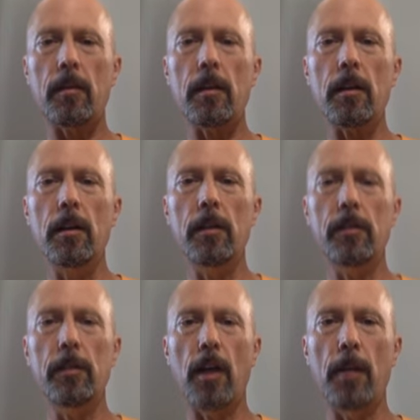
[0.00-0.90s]
Here's
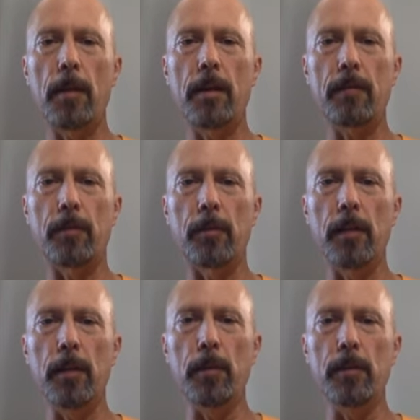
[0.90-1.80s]
a comment from
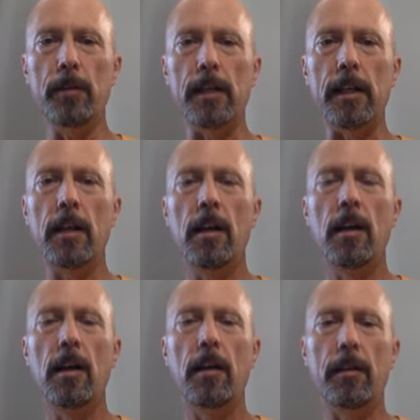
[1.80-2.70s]
Lynn Marie.
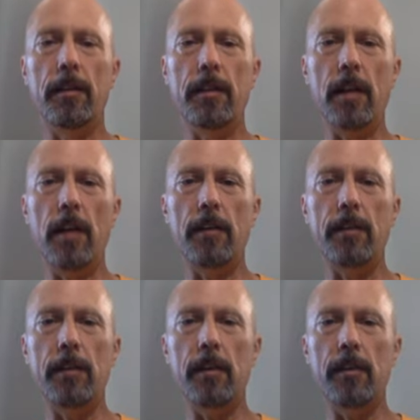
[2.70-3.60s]
The
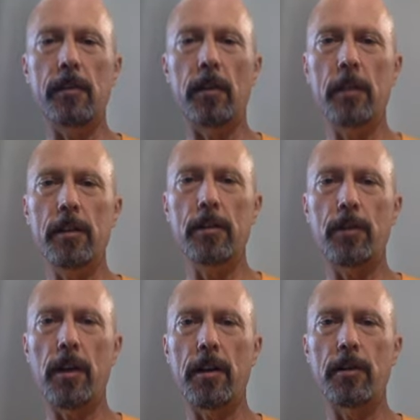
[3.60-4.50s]
DNC is already
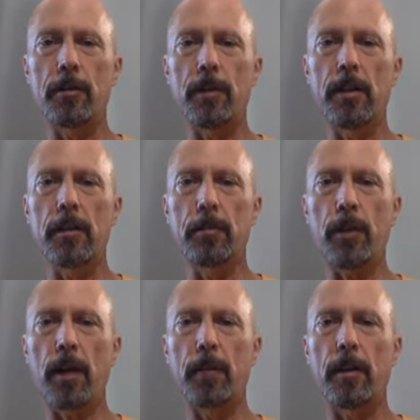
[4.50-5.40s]
trying to rig the
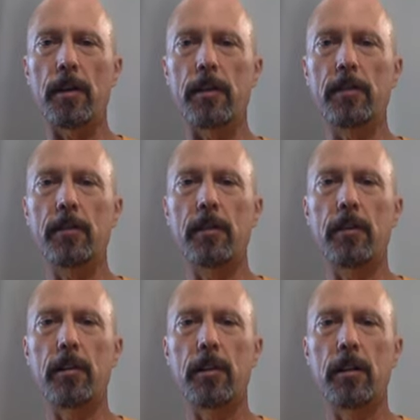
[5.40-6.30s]
primaries,
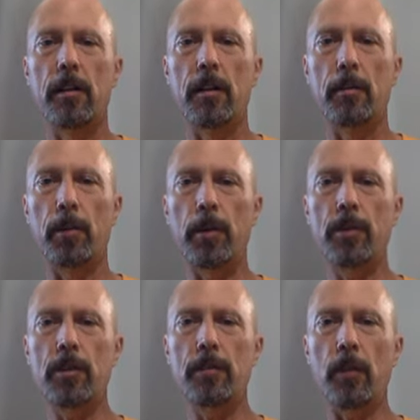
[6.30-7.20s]

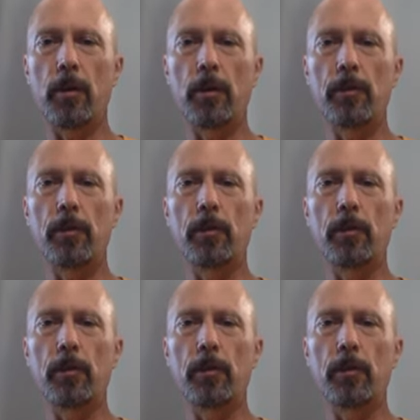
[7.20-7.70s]
purging voters who